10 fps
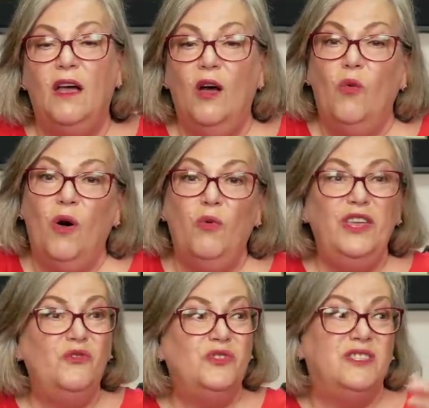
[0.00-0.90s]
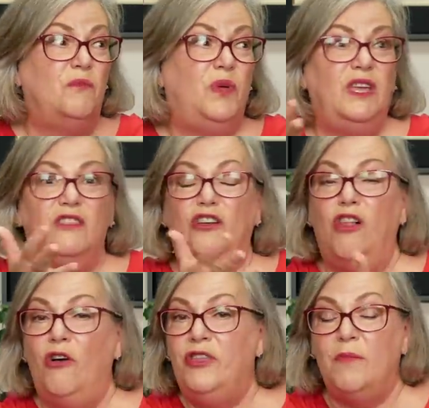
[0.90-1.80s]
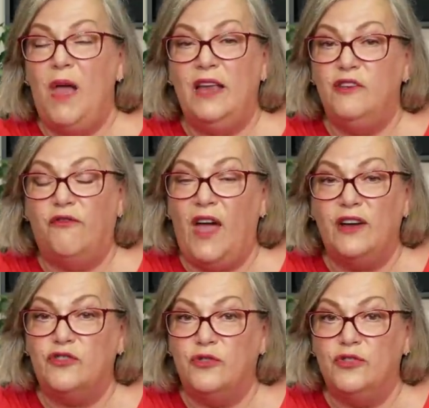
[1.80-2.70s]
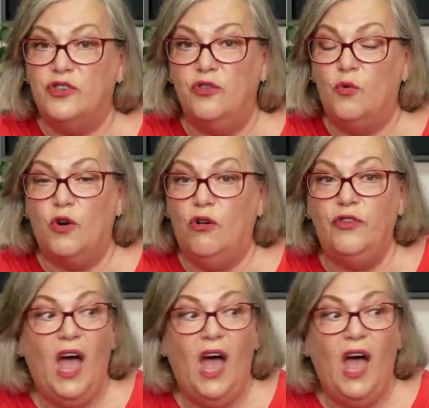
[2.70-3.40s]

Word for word: Well, we used to be the clothing manufacturers to the world.